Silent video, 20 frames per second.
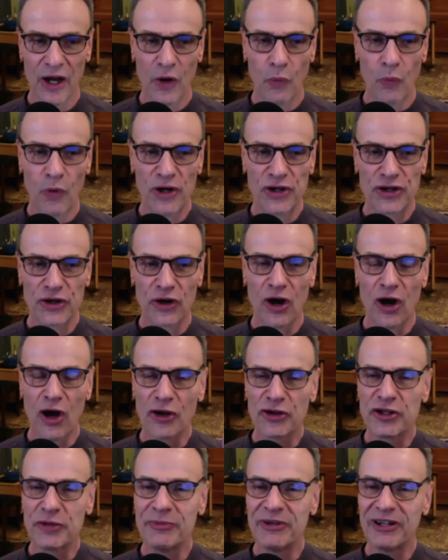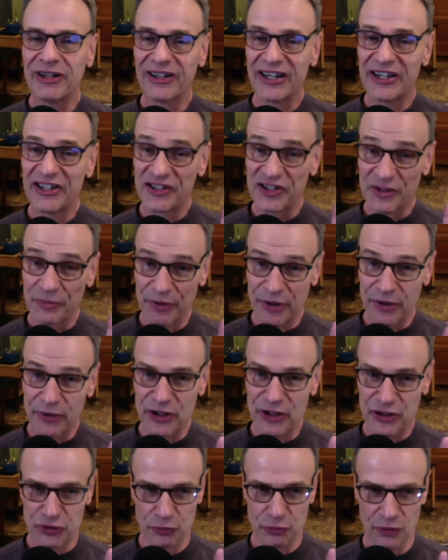which are ultimately
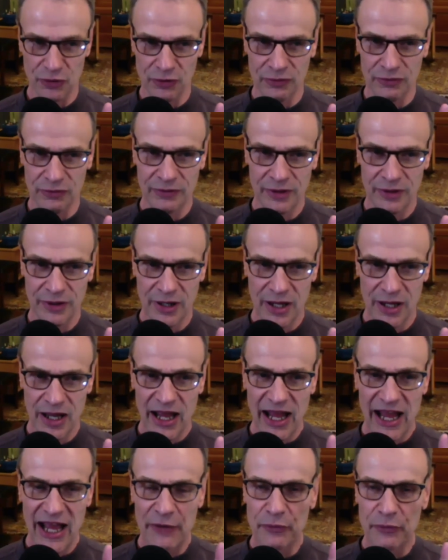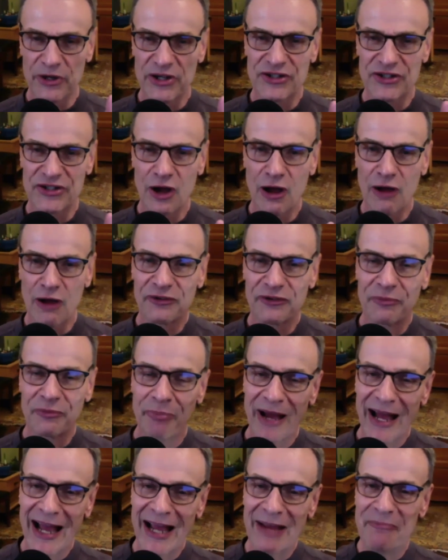spiritual and resolved
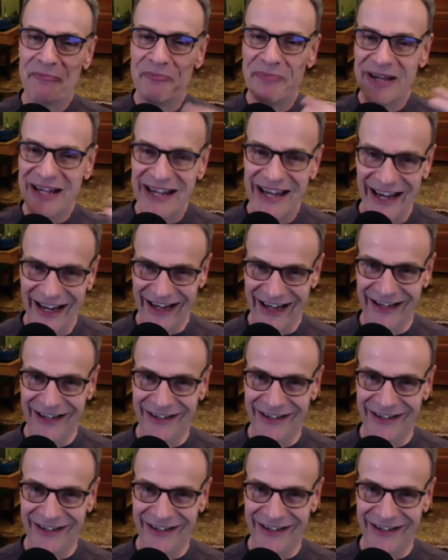by being.